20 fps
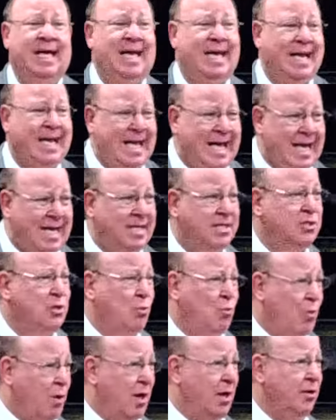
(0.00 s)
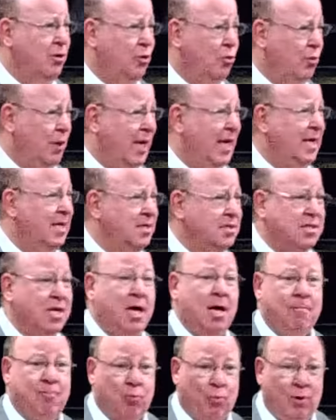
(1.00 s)
Yeah, Leah is the one who
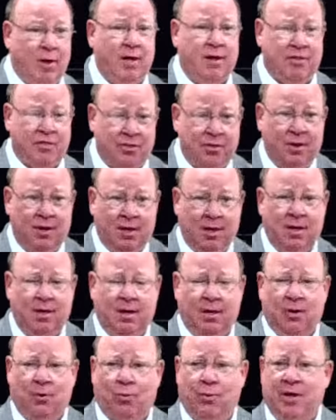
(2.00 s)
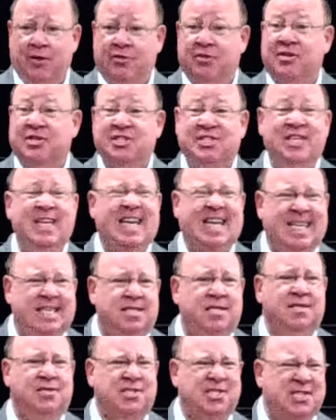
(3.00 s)
ends up with
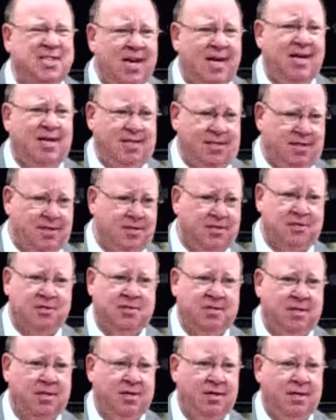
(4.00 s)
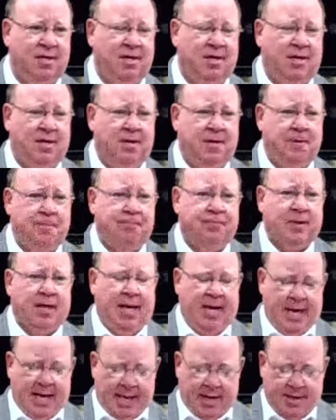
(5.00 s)
6 sons.
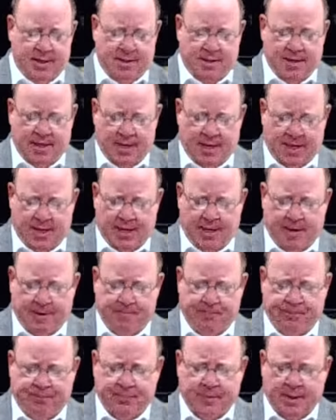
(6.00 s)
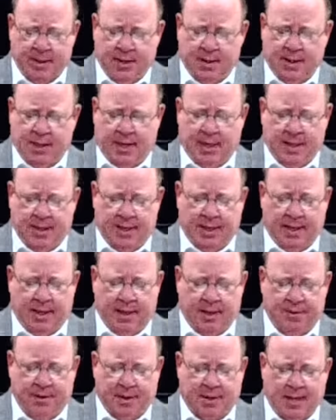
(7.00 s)
And
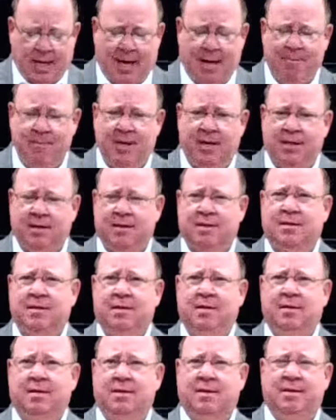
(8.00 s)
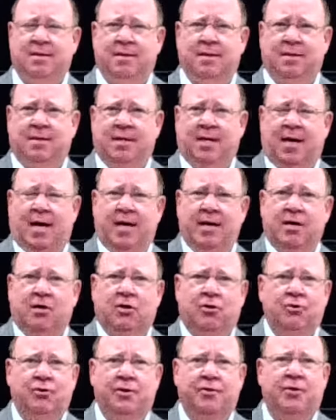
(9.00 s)
the comment that I
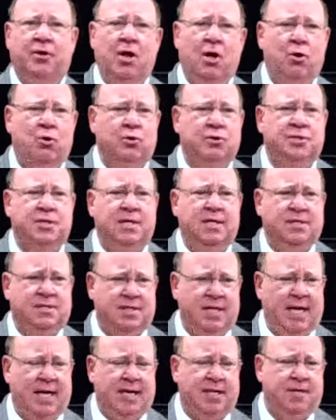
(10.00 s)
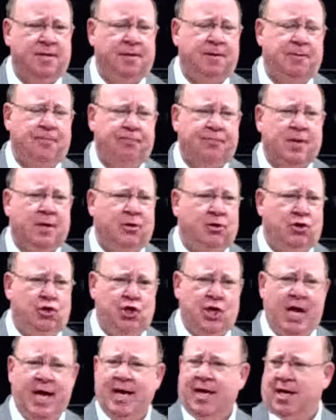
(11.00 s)
included in the notes is that
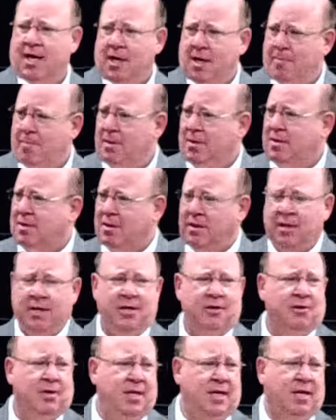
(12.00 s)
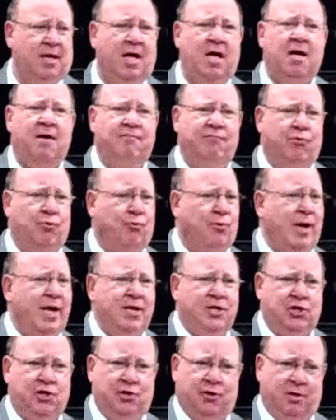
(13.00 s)
Jacob clearly loved
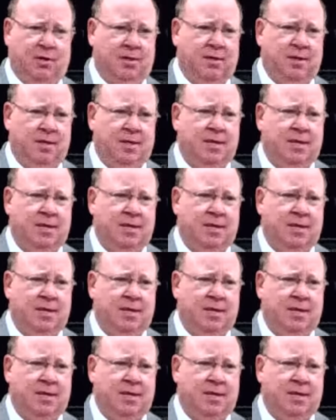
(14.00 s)
Rachel.